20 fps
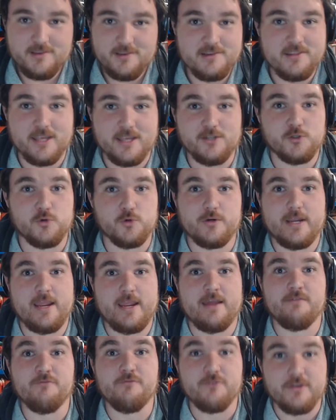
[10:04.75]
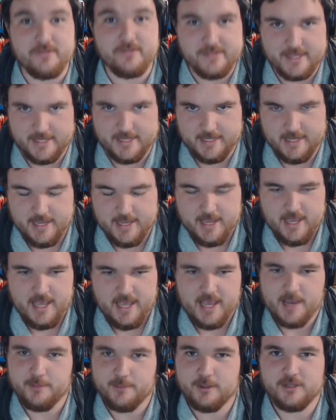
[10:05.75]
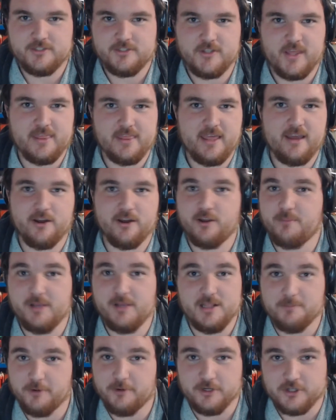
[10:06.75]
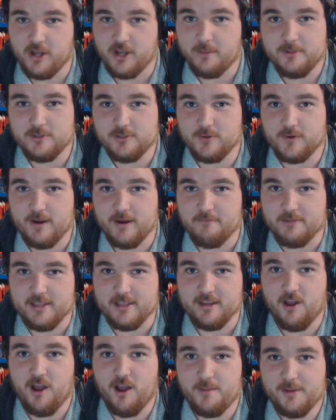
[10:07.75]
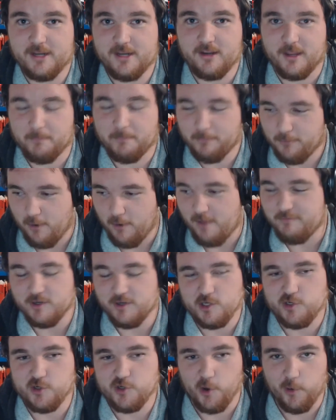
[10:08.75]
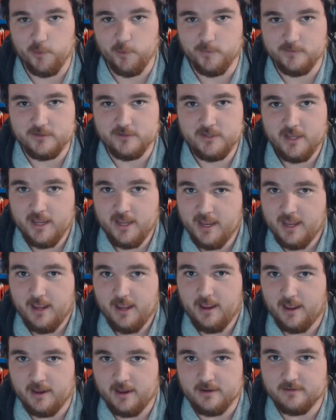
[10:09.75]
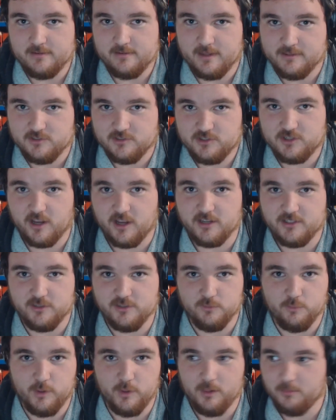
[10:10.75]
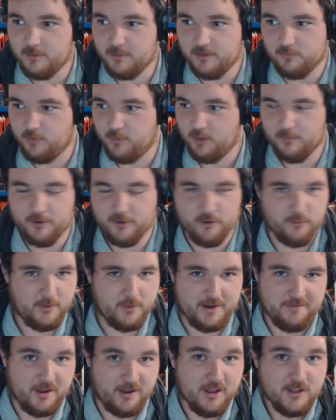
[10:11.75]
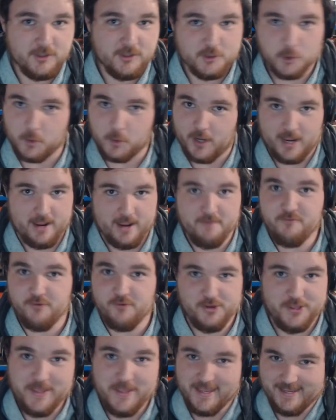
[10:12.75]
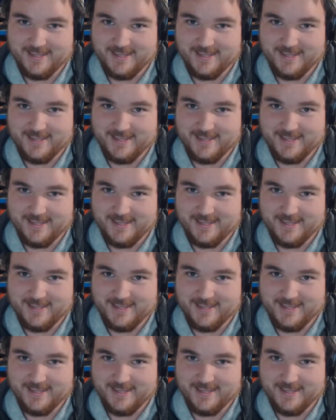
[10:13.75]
They took everything. And when I say they, I don't mean the British Army took everything. I mean like Private Jones and Sergeant Wilmer or whatever took everything.